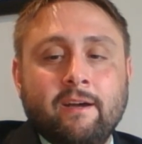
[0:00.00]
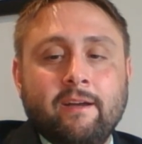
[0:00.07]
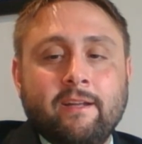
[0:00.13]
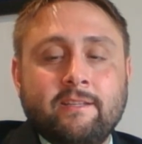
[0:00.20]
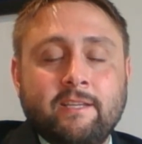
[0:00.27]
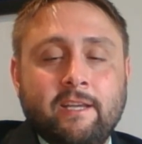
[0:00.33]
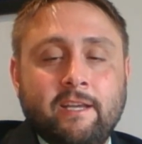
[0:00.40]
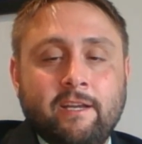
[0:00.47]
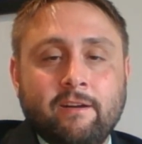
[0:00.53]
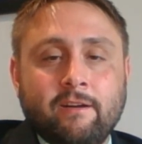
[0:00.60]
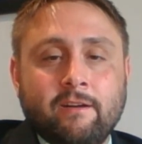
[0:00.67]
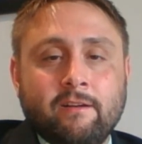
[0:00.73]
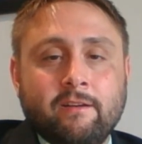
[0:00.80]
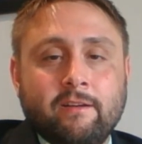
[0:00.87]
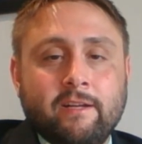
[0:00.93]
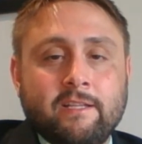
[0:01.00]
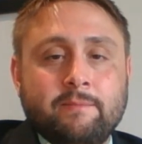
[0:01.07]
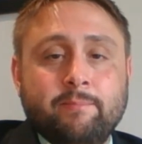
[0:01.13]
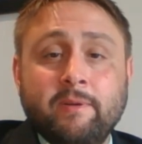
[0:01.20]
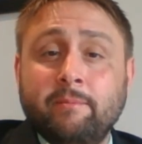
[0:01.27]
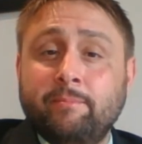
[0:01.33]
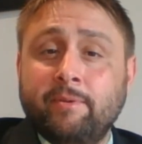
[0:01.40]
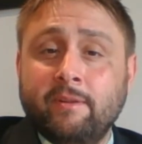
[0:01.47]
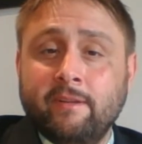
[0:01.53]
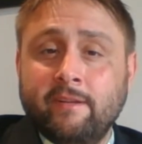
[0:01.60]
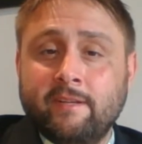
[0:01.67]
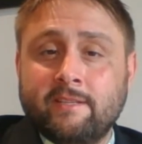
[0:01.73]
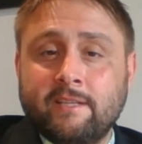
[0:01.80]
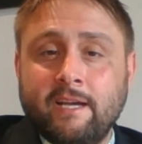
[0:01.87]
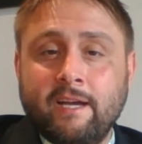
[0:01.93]
It's here. It's been
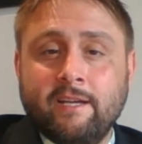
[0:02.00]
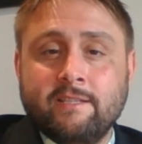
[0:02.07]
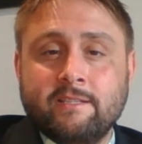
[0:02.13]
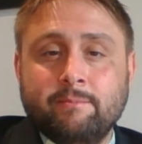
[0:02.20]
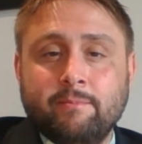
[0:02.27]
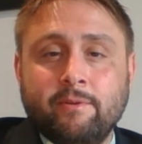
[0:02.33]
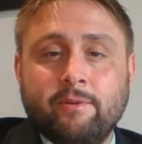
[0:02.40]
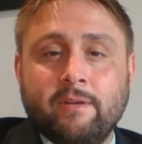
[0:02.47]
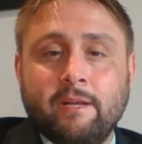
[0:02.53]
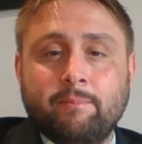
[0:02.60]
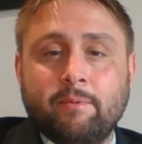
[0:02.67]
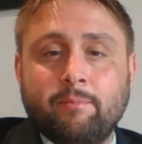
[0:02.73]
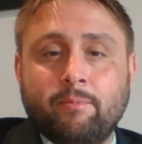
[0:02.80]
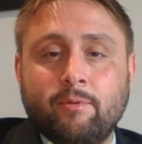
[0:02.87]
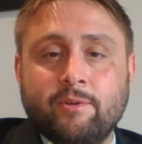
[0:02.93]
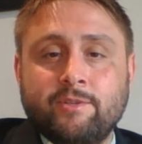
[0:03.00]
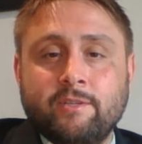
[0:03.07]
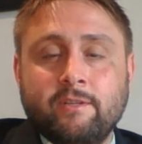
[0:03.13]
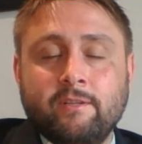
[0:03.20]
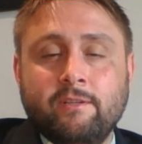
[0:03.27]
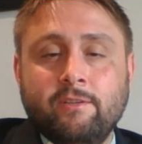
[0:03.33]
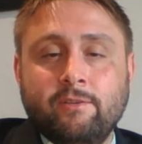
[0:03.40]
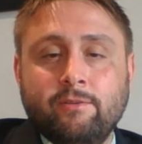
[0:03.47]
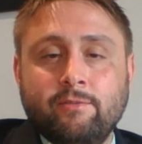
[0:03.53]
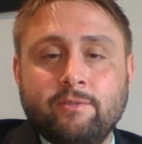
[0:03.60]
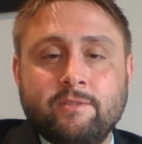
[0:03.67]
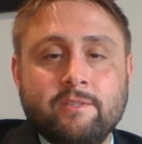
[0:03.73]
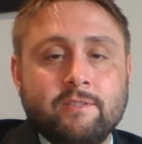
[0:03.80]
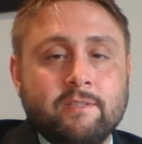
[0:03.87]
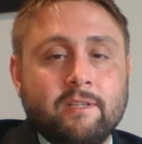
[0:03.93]
politicized and blown out of proportion and
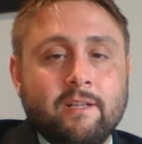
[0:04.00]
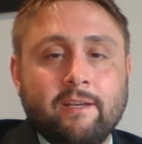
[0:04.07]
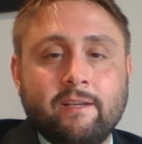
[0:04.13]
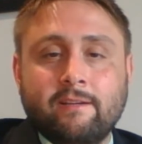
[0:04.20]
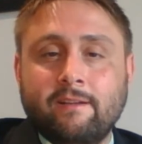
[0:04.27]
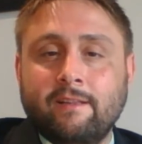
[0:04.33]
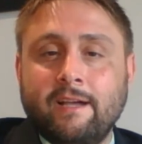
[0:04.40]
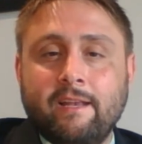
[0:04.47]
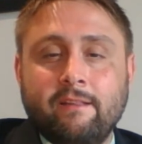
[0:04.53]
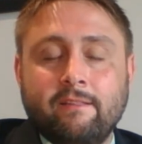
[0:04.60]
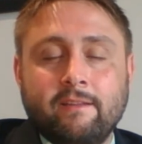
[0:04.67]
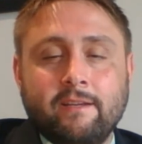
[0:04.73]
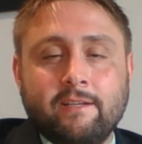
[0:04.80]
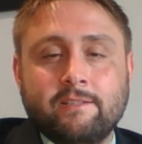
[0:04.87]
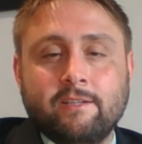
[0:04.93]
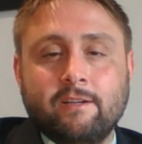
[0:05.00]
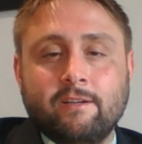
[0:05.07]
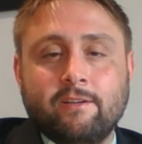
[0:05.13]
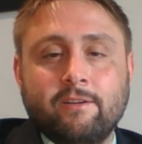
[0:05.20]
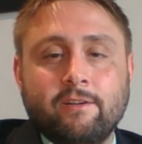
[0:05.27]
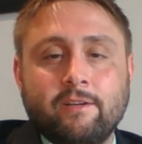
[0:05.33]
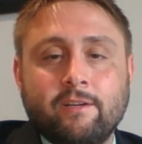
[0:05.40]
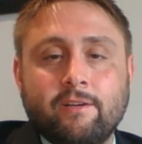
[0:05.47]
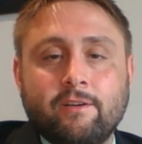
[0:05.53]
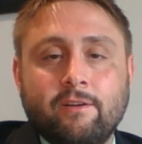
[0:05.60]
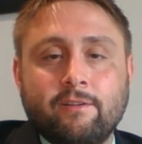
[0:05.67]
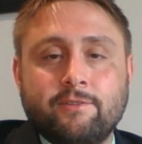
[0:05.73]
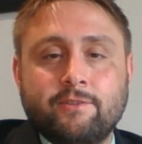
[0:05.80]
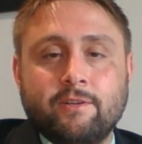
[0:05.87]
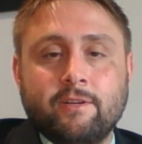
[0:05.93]
used, just like a lot of things in our current
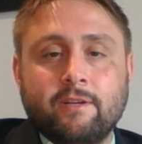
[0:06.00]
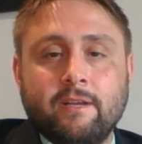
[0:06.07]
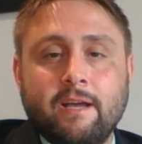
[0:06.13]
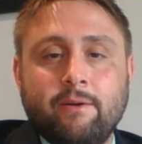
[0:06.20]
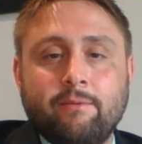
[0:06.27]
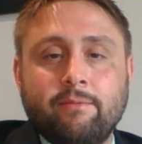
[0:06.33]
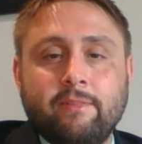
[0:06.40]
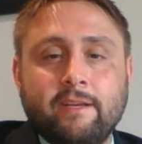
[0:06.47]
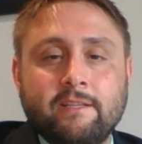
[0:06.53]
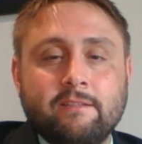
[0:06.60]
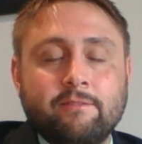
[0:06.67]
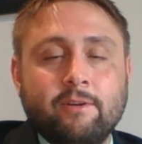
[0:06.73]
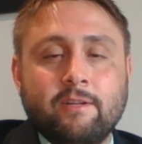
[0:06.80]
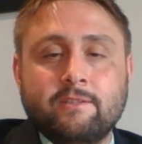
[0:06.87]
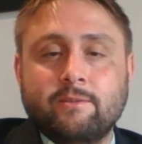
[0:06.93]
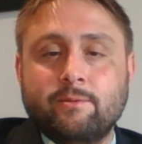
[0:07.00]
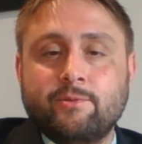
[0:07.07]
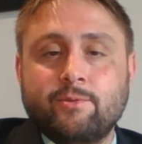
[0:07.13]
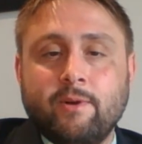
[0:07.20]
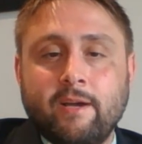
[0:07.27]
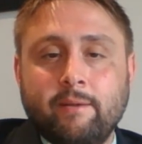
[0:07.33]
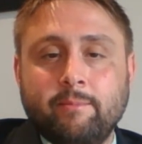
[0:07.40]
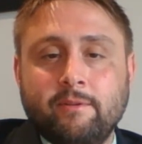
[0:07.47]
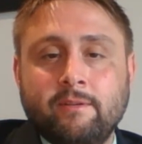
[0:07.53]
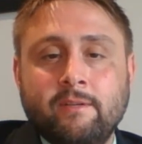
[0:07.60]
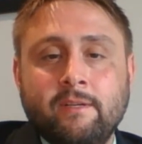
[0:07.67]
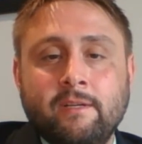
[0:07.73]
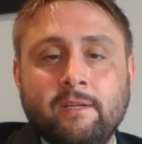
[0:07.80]
culture and how things have gone so tribal.